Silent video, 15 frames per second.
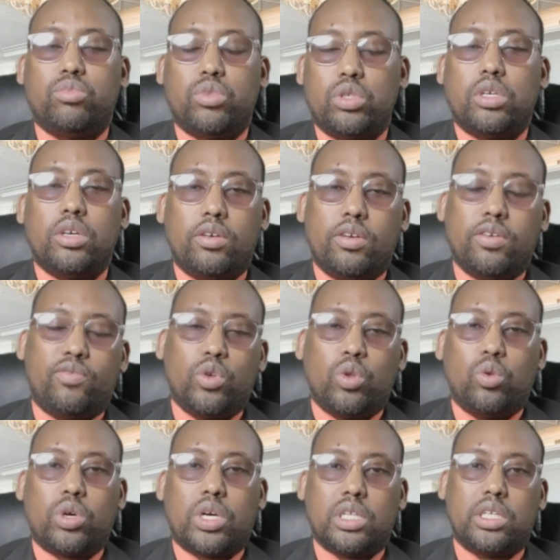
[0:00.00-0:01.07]
If you
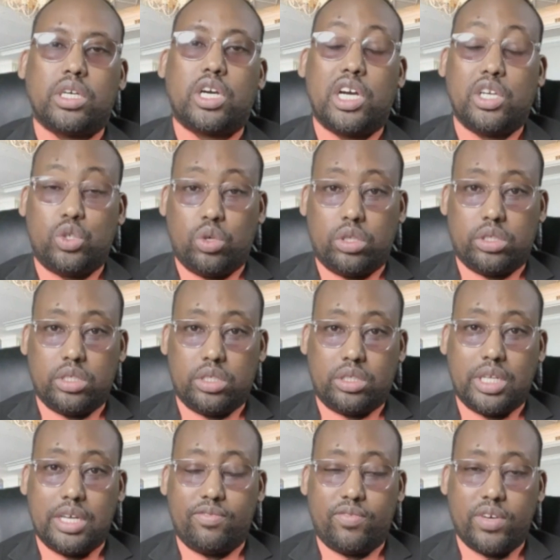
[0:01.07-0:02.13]
look at the casualties
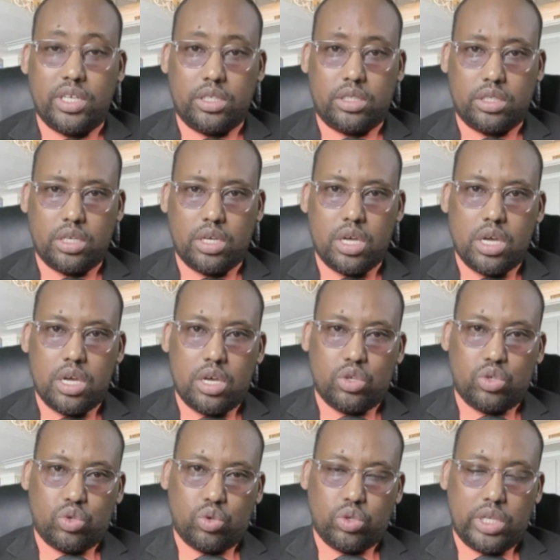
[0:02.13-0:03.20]
they face,
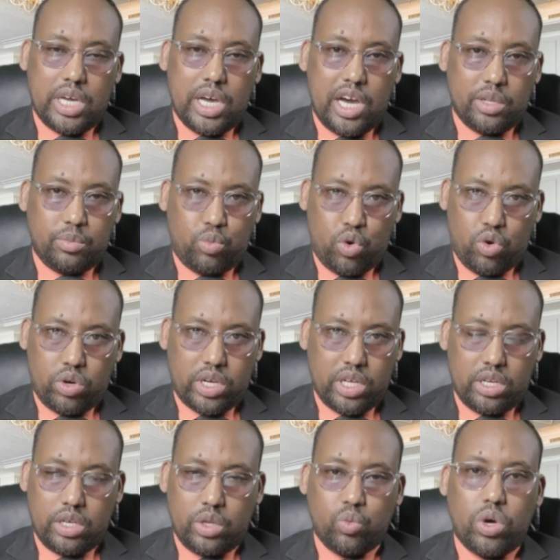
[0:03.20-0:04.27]
so they are heartbroken
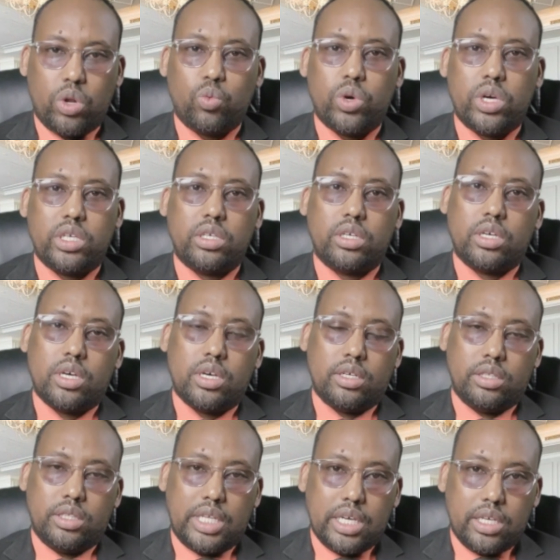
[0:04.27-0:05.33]
in one way,
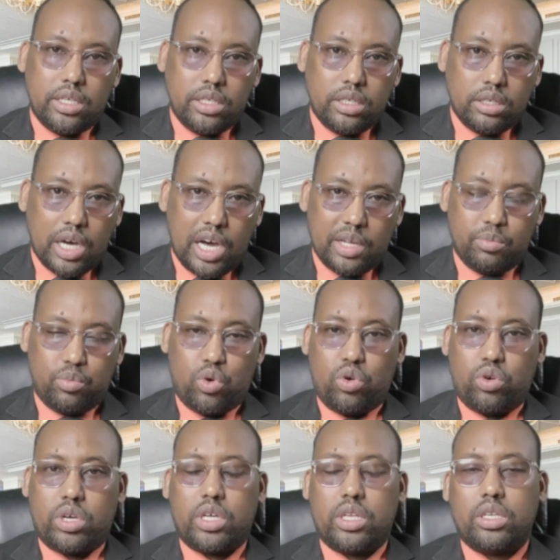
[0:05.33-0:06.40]
they
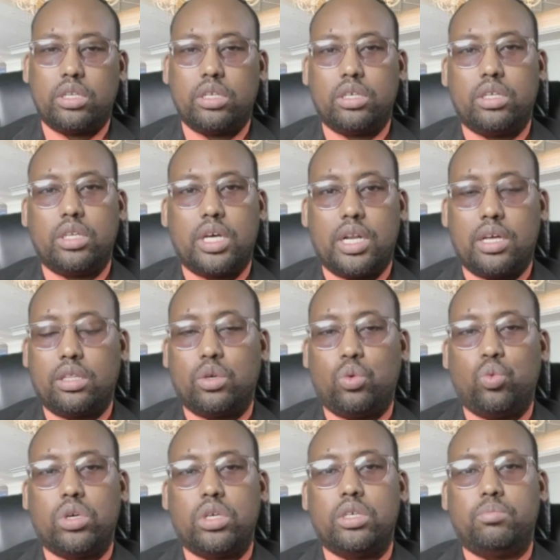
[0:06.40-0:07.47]
heartbroken in another
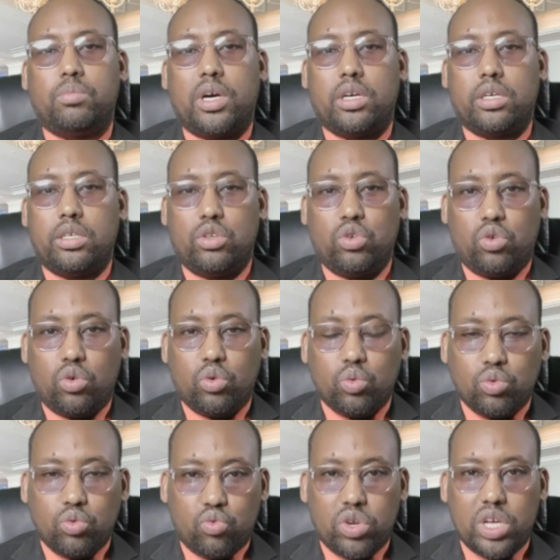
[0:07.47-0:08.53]
way by not
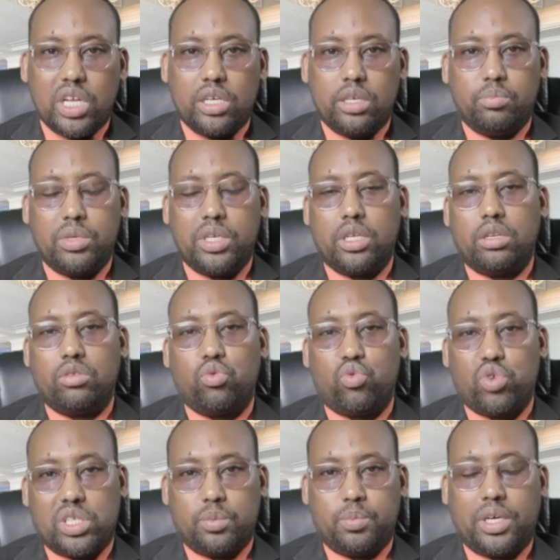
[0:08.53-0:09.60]
really being
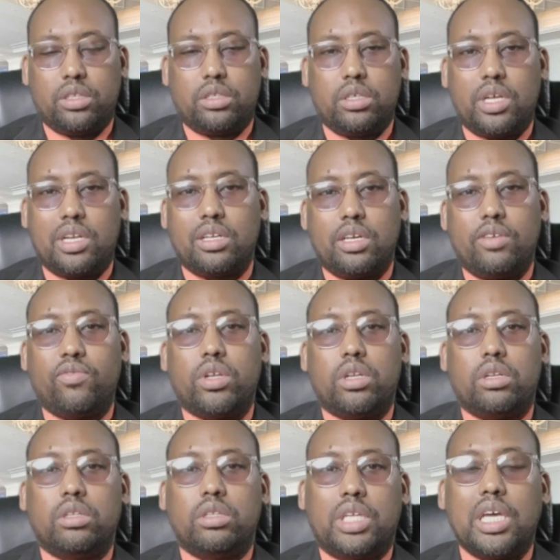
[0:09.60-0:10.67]
respected and
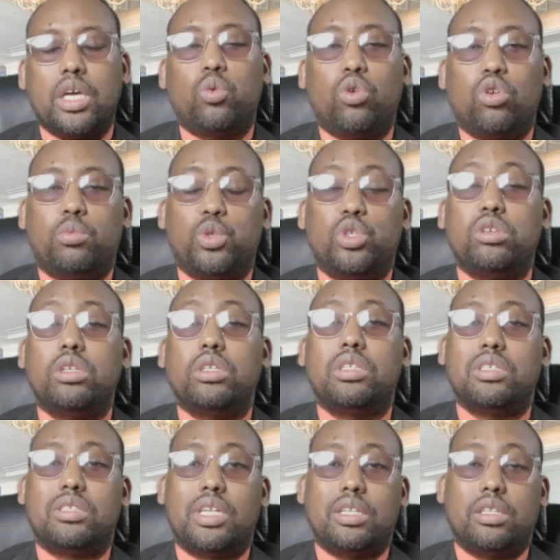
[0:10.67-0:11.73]
given the equal
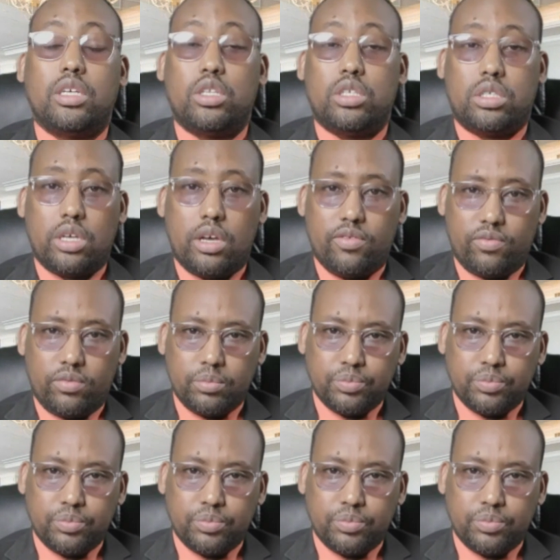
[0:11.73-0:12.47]
opportunities that they deserve.